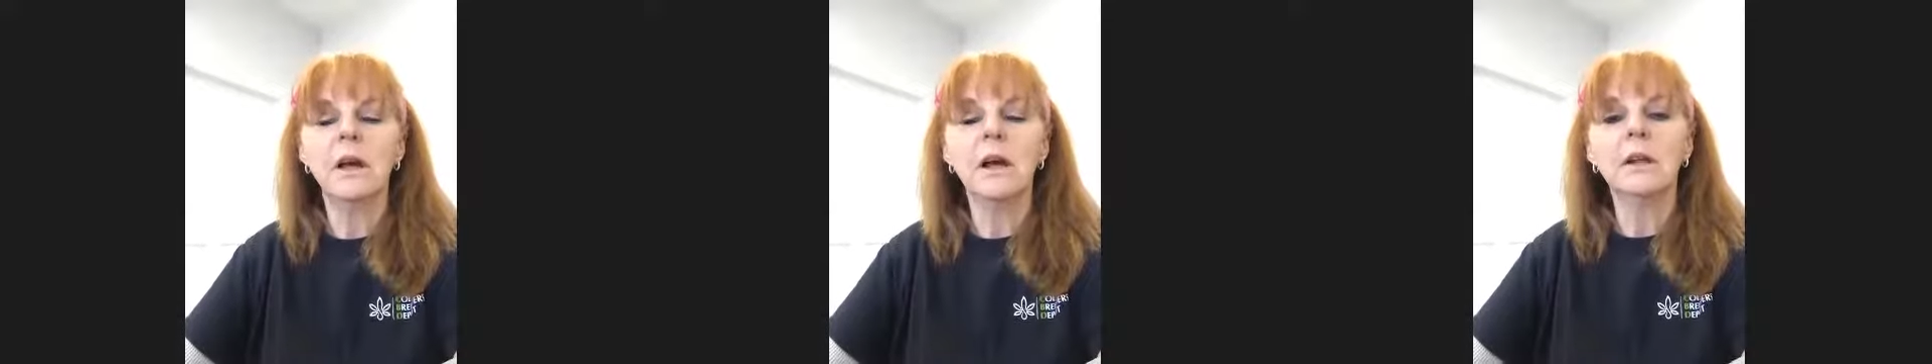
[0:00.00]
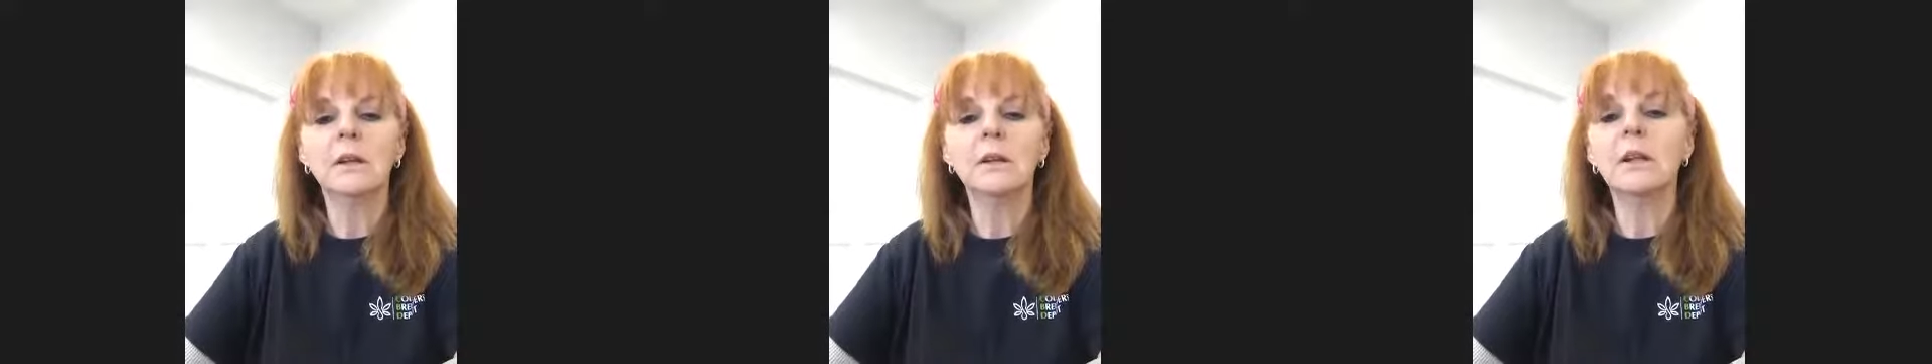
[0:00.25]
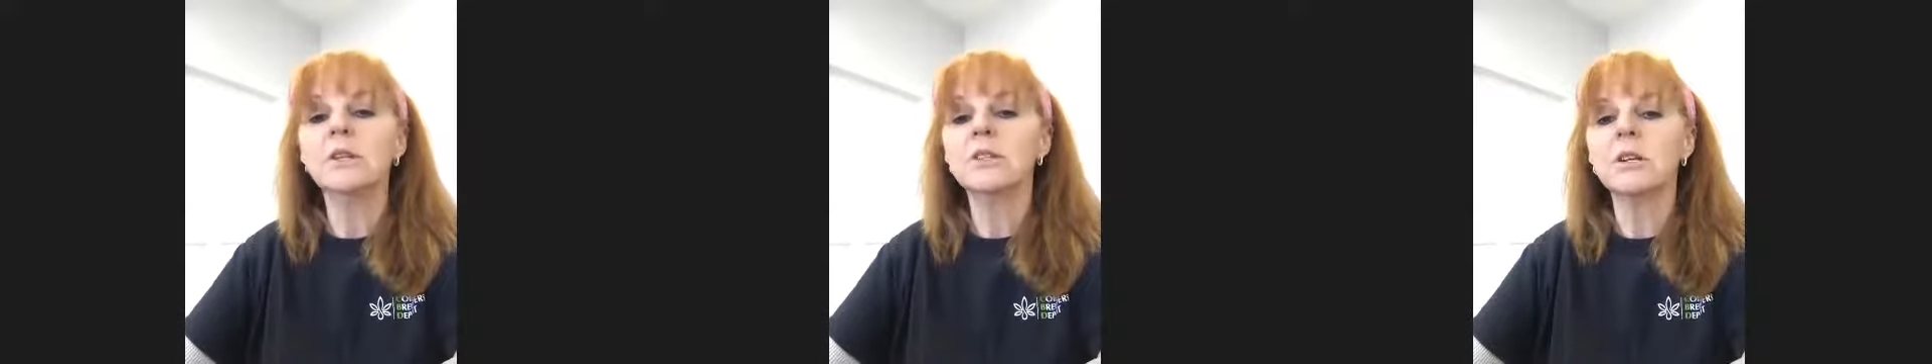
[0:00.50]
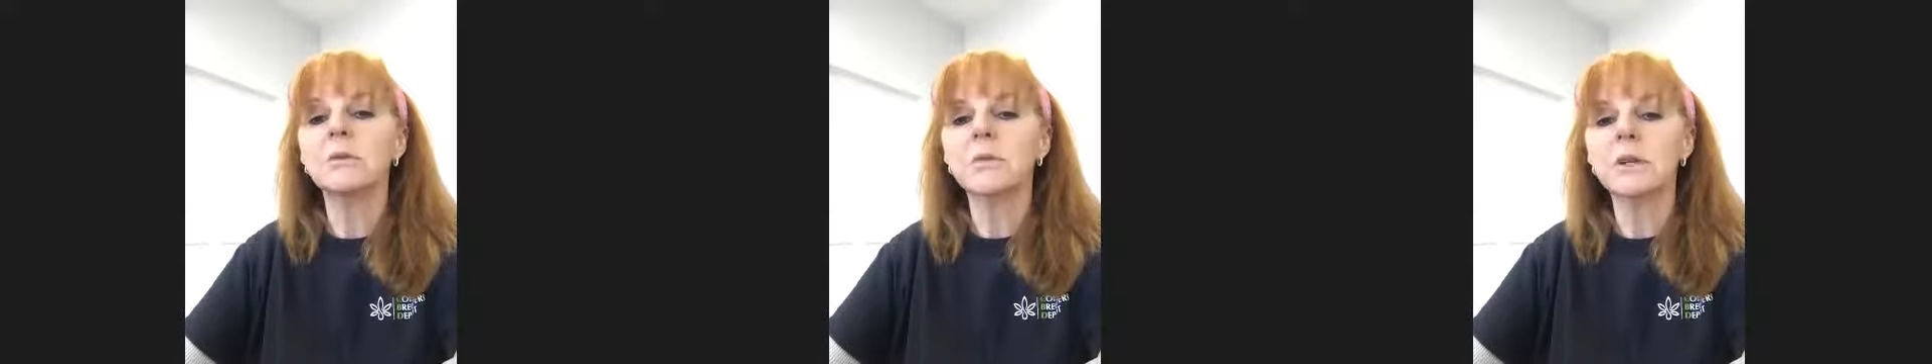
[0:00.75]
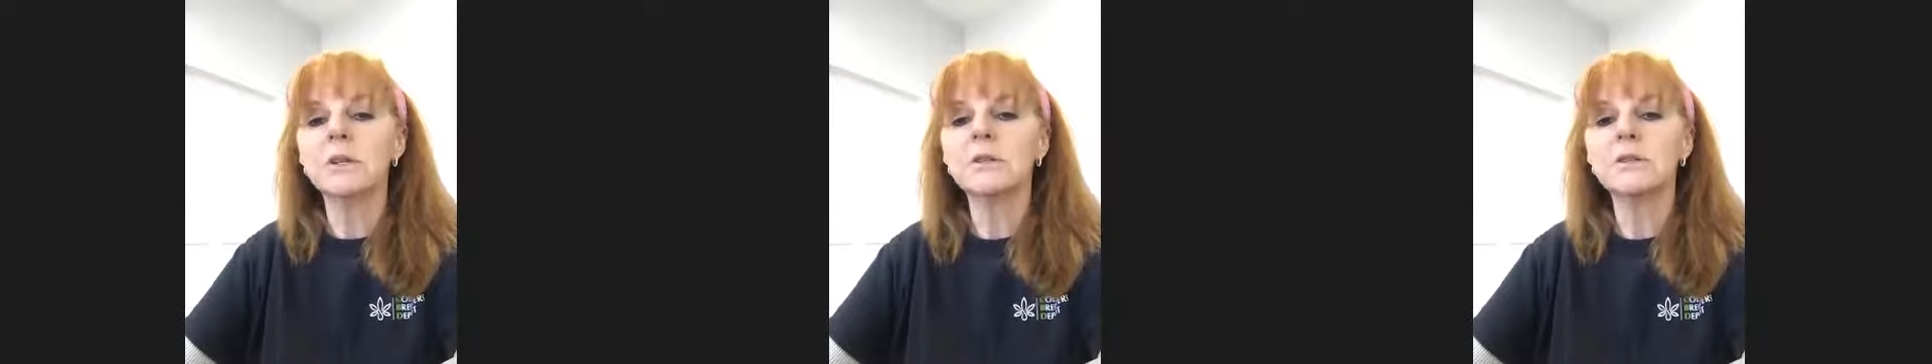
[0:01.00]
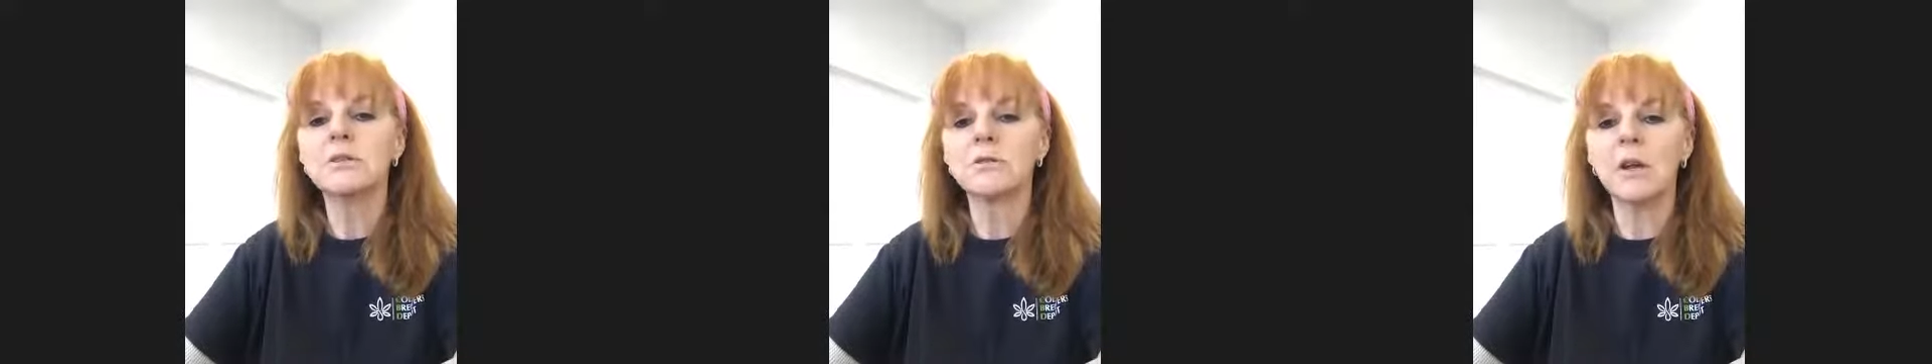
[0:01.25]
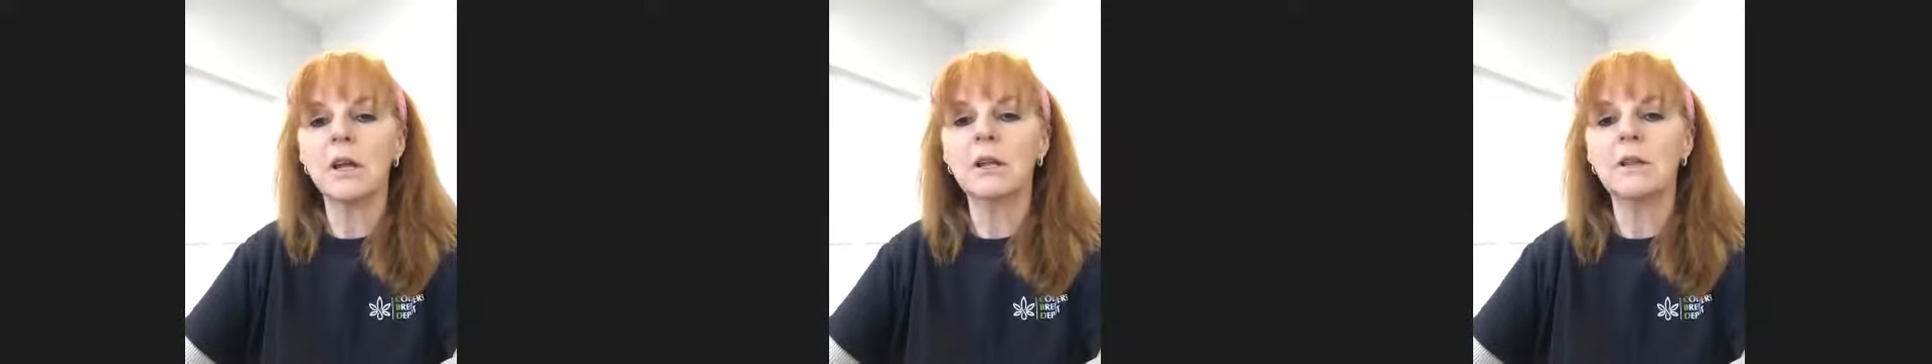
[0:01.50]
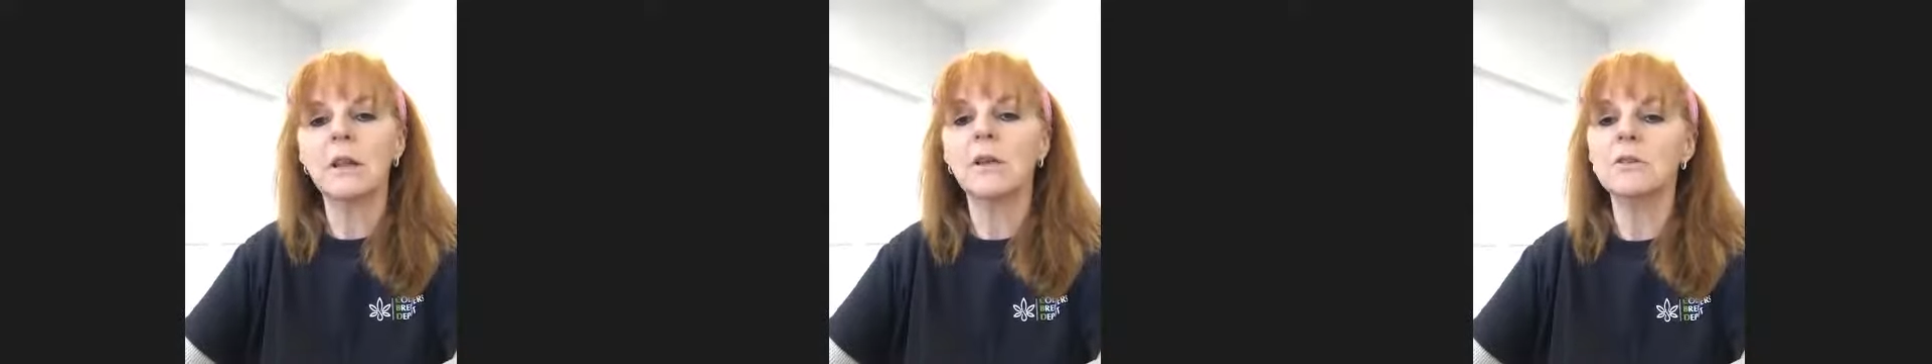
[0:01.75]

a legitimate strain that